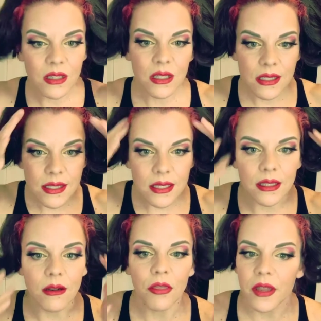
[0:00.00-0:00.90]
It's the
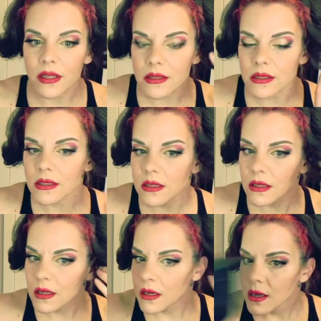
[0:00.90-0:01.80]
little things.
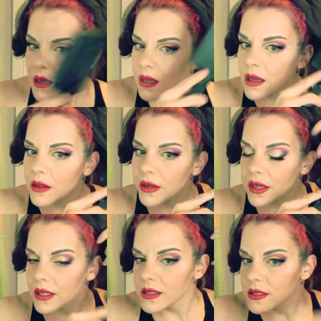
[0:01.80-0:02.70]
Okay,
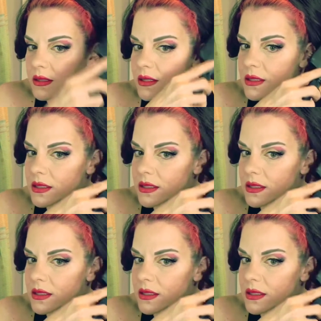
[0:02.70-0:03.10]
so let's see.